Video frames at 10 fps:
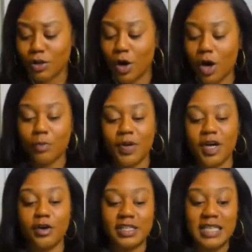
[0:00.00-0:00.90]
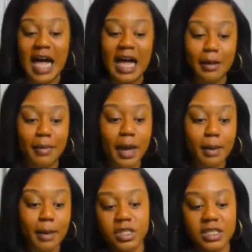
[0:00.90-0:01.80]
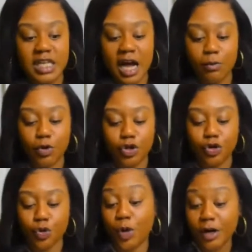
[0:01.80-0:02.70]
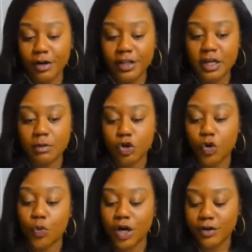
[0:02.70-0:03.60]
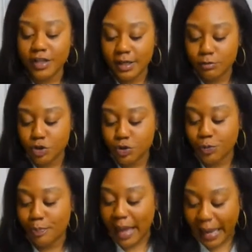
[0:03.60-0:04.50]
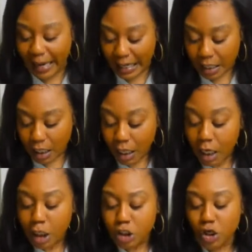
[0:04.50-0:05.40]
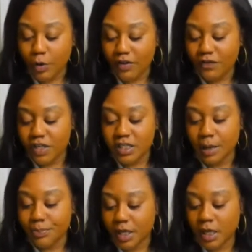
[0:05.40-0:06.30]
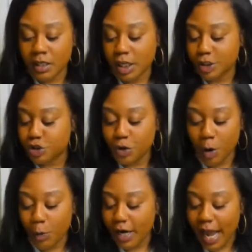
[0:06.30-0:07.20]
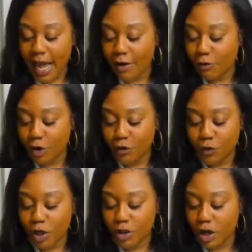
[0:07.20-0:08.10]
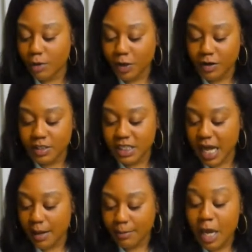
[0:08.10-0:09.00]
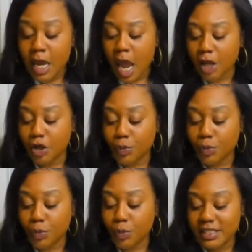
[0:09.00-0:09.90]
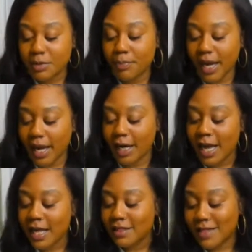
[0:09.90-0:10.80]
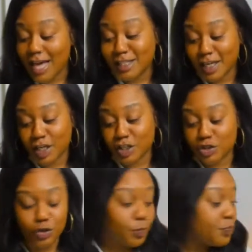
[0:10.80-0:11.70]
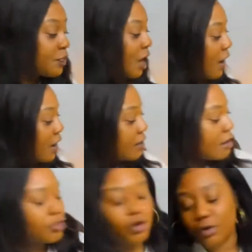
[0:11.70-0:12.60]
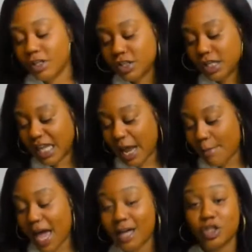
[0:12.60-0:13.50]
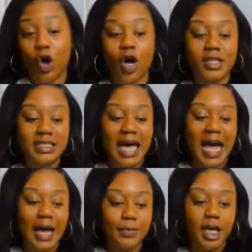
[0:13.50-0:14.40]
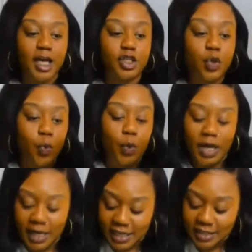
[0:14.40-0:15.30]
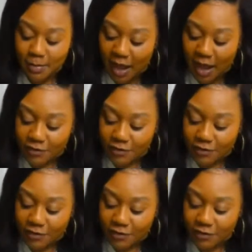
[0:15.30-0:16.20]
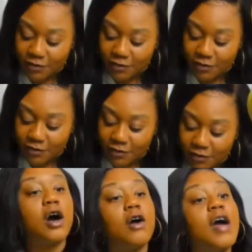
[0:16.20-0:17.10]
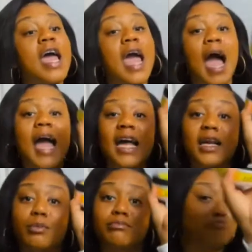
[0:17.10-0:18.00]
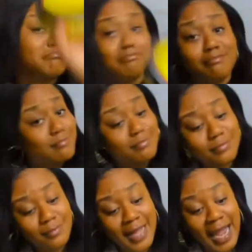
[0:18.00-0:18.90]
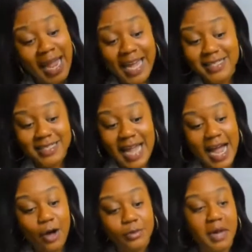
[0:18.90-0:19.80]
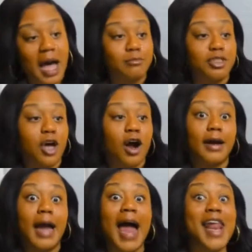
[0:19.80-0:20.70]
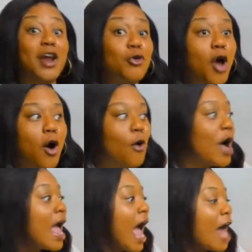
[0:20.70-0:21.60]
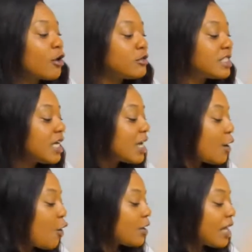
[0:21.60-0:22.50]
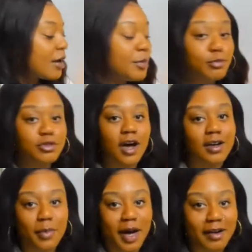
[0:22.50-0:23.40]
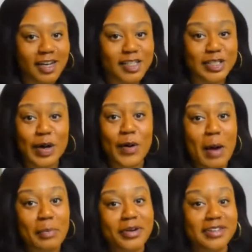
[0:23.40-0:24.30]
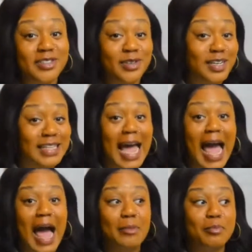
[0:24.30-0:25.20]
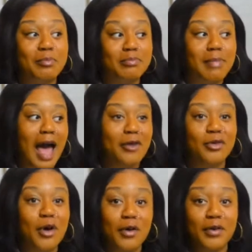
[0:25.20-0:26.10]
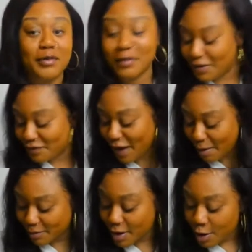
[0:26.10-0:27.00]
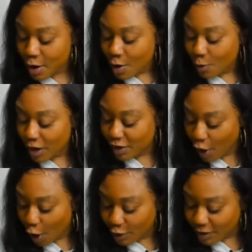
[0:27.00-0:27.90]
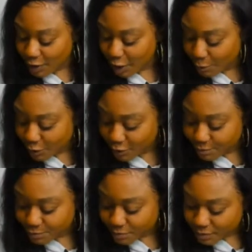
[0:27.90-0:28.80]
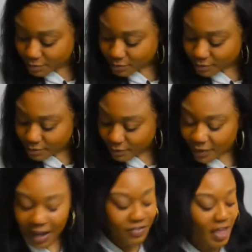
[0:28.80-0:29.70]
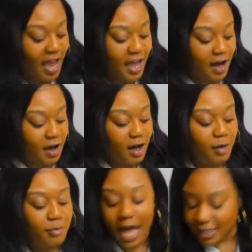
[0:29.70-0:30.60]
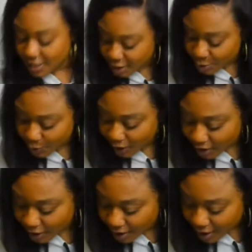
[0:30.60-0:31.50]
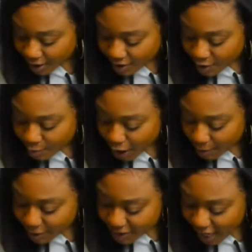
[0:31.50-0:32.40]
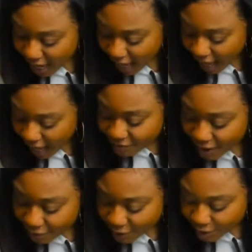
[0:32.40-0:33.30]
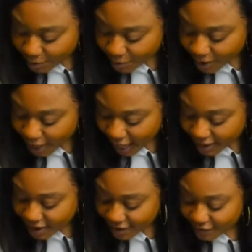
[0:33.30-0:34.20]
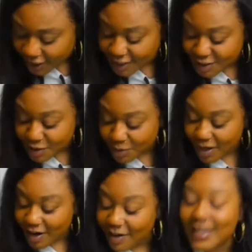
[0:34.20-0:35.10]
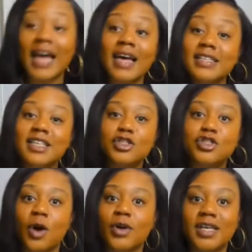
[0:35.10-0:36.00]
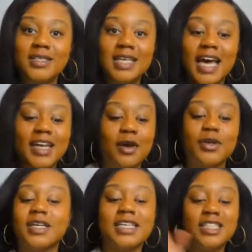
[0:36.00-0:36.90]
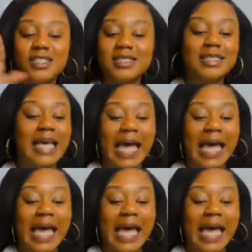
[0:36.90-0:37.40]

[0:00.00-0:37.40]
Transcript: a long period of time. And most of the time when you're wearing them to bed. So if it's something that you don't want to have on for a long period of time and you're wearing it to bed, that's an issue. Another question that I'm asked all the time is, what is my favorite edge control? And hands down, I'm sorry, I don't know. I don't see a whole lot of people talking about it. So I'm pretty sure that I don't know if I'm one of the only people that likes this one. Barbara said, I have that very one. I love it, easy to wear. Yes, it's so easy. And don't it just